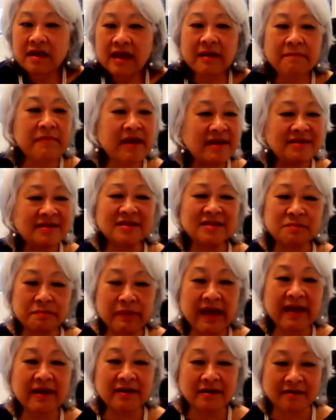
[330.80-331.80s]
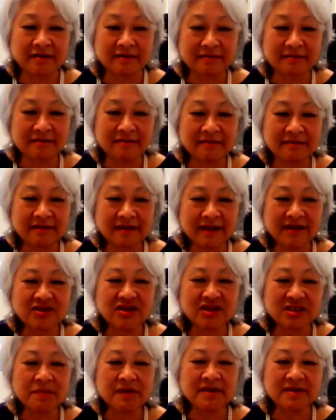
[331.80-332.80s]
It makes us better. It
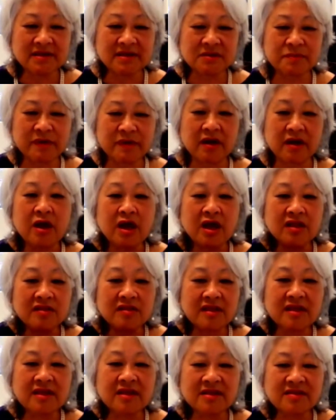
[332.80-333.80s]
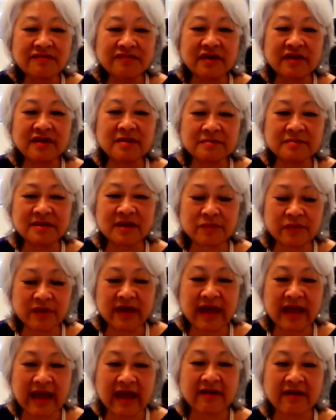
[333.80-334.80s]
just makes us better. These freedoms that we
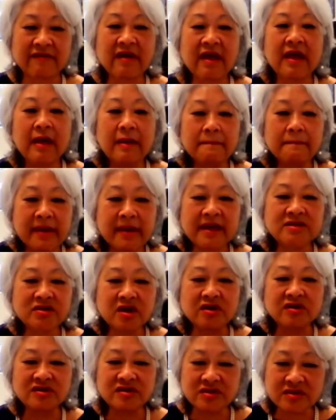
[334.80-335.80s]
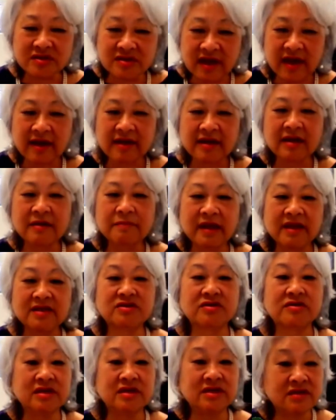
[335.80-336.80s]
have makes our society, makes
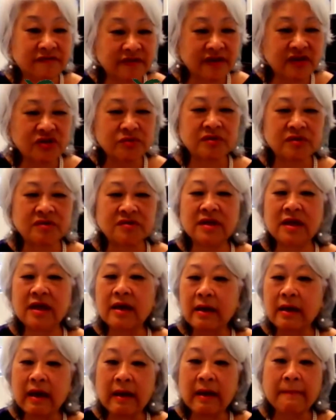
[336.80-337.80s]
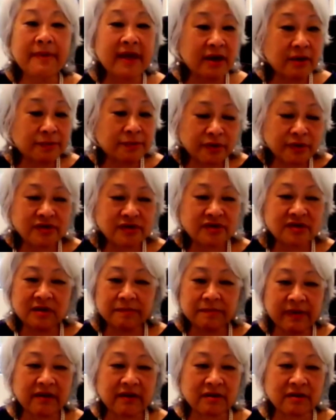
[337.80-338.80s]
our individuals a better person, a
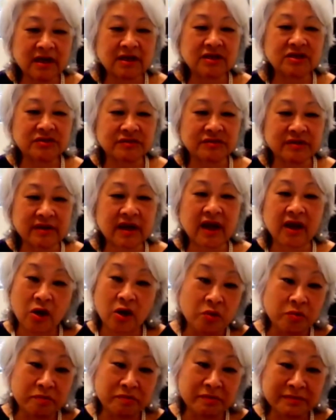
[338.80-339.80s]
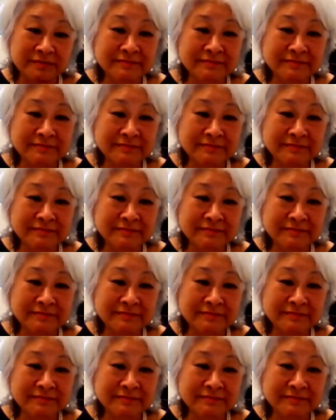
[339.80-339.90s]
better country, I hope.